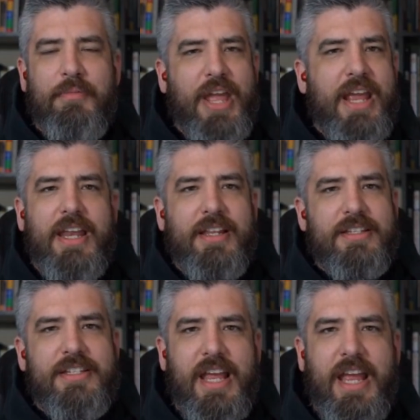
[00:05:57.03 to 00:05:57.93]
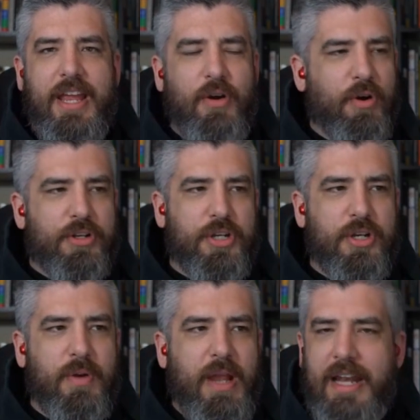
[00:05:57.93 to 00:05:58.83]
they didn't hmm. say or
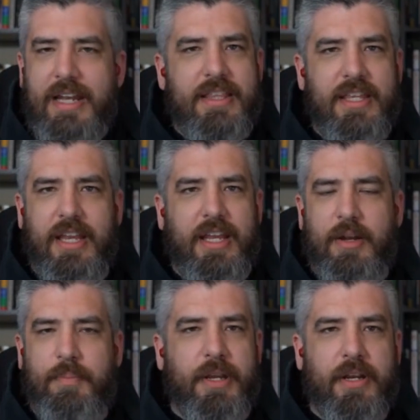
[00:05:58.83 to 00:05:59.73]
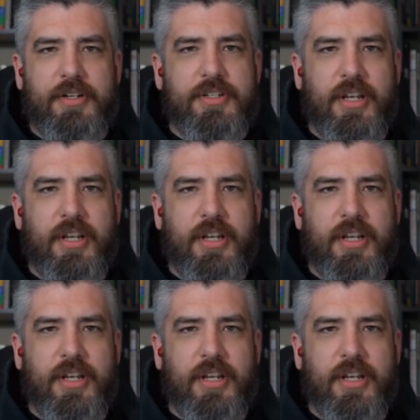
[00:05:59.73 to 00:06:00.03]
do anything, it appears,